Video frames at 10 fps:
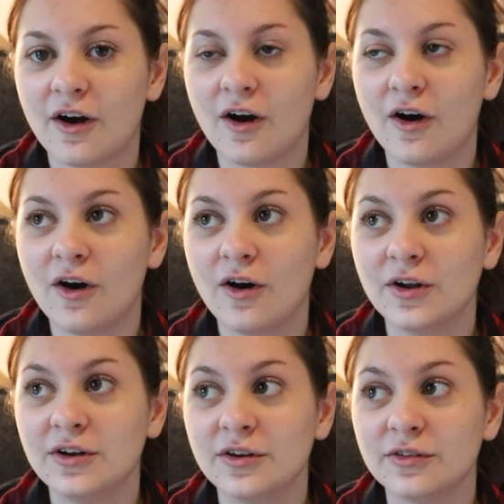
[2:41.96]

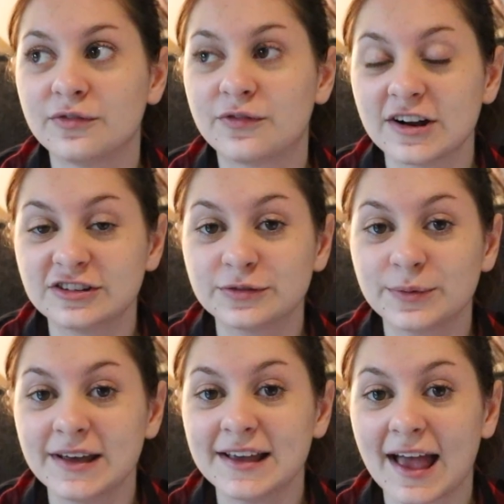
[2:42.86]
on Freshers
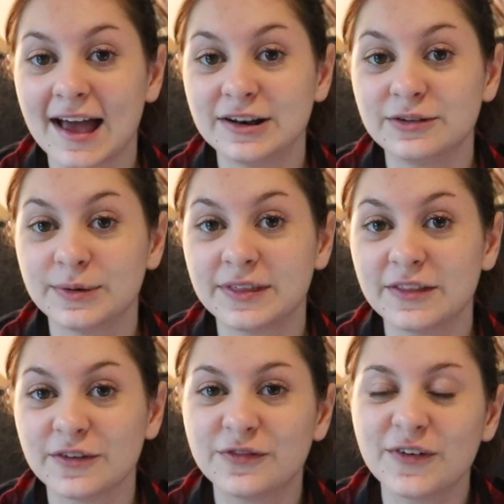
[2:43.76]
Week and
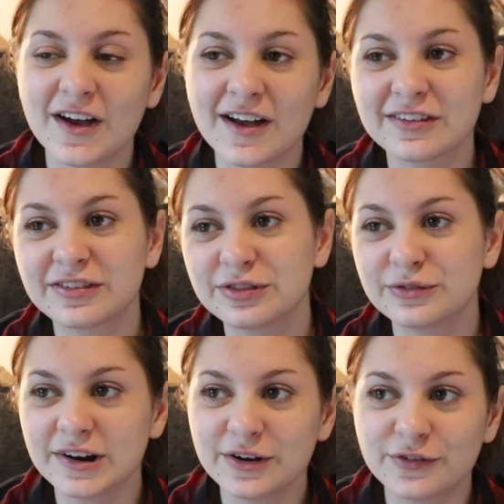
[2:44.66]
within the first
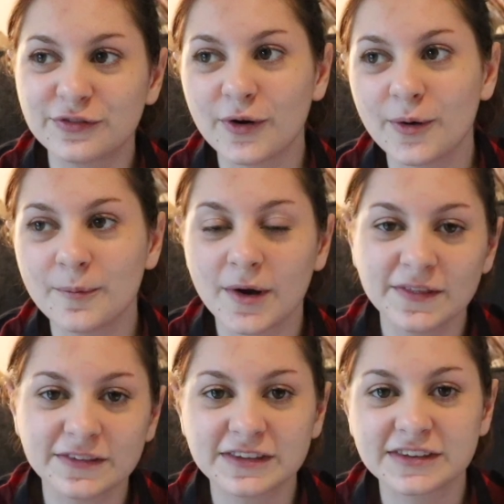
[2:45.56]
3 or 4
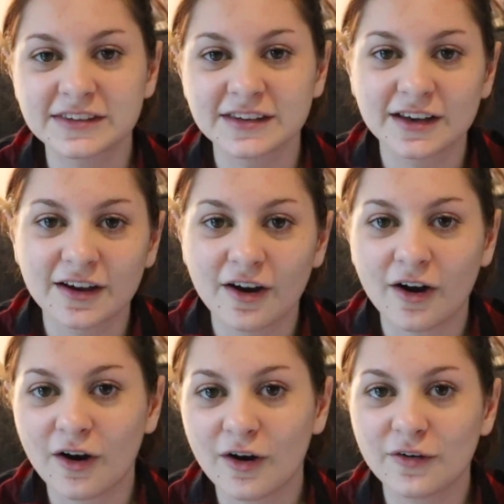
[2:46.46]
months
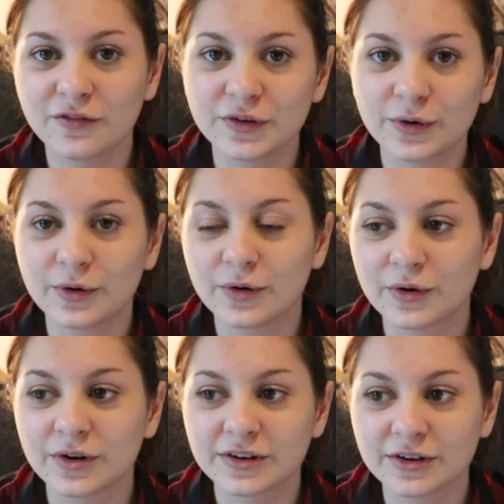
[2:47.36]
of
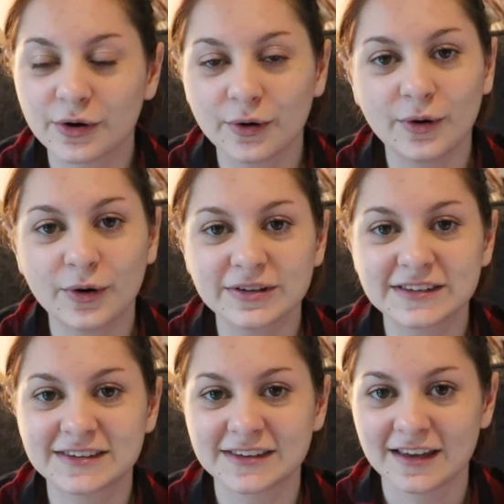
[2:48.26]
your
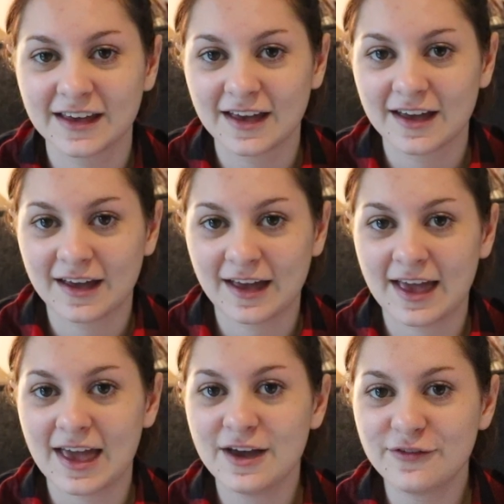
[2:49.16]
course,
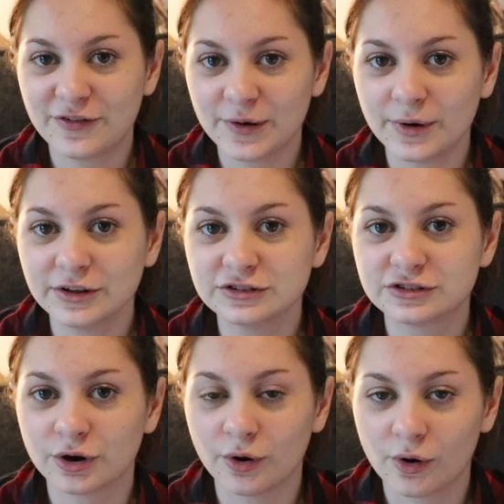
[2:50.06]
everyone
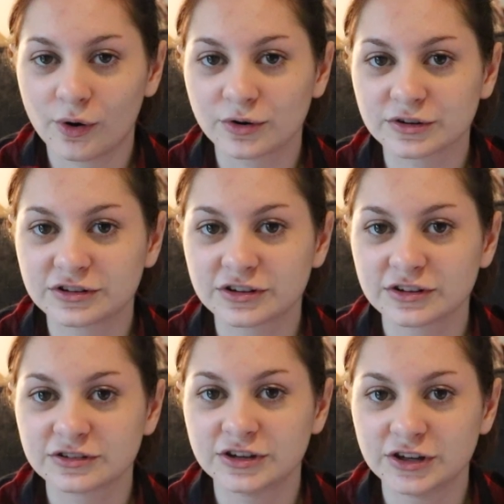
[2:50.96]
talks
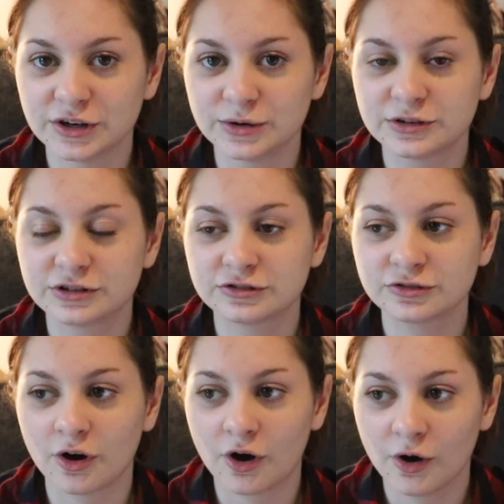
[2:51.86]
to you
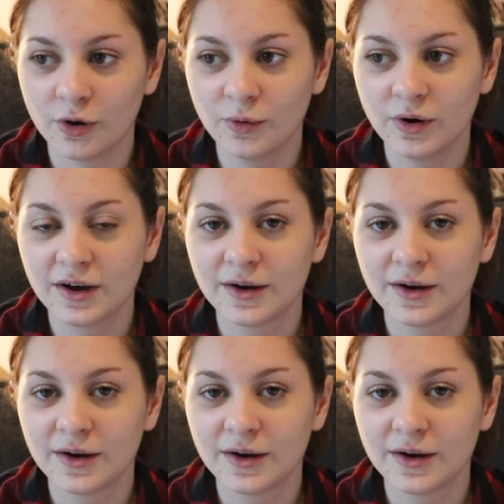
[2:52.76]
so